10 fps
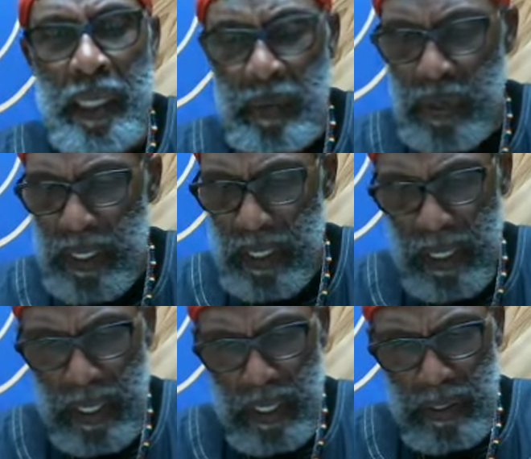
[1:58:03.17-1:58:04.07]
anyway.
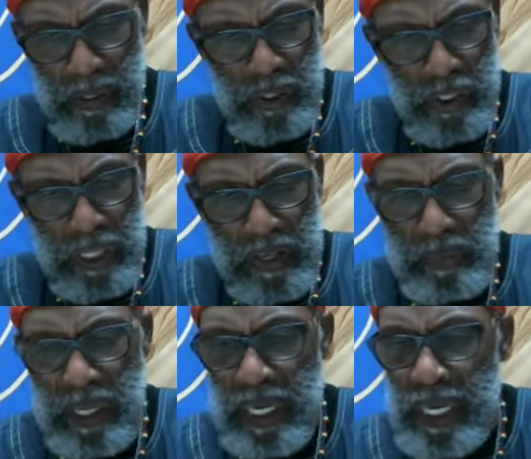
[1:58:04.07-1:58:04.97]
You shouldn't
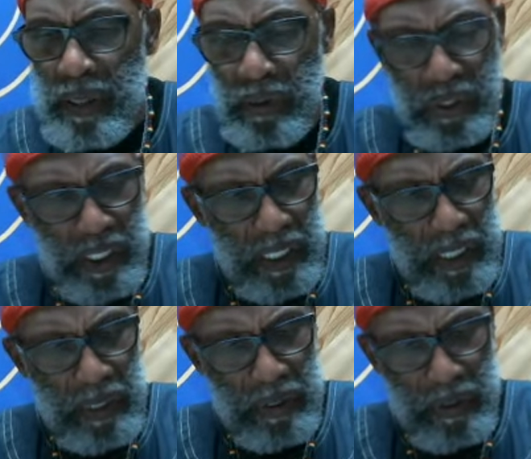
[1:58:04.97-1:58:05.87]
even be eating no chicken
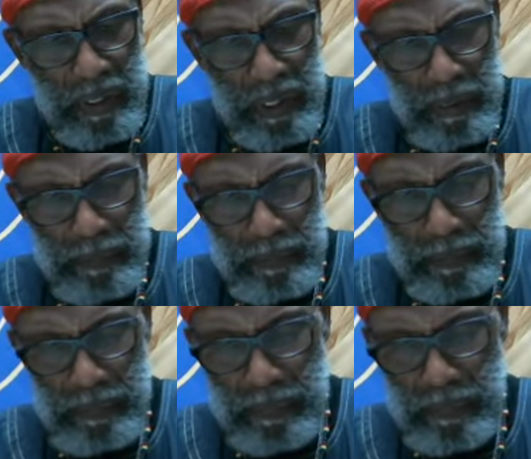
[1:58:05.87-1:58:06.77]
and turkey,
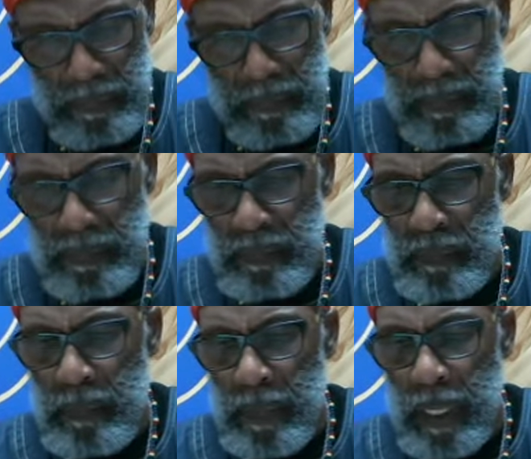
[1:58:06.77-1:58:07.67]

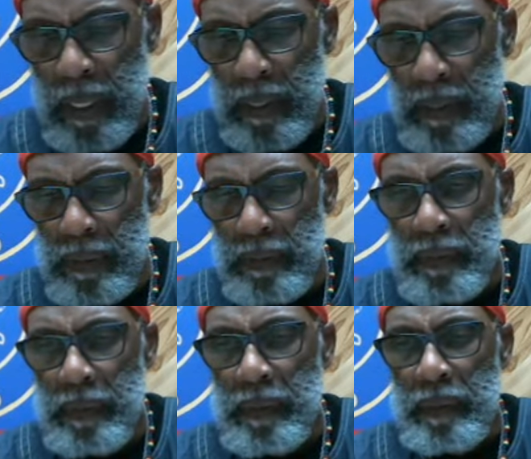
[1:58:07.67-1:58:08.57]
huh?
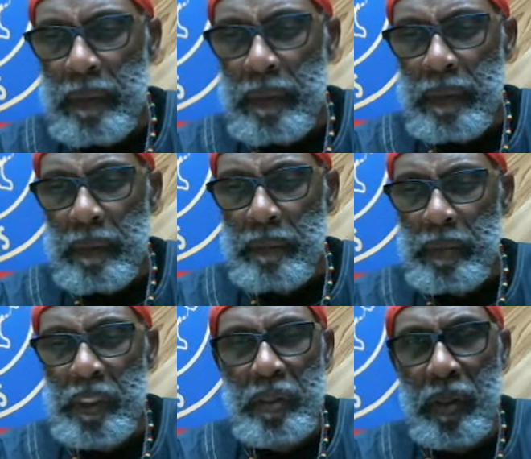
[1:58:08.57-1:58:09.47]
But you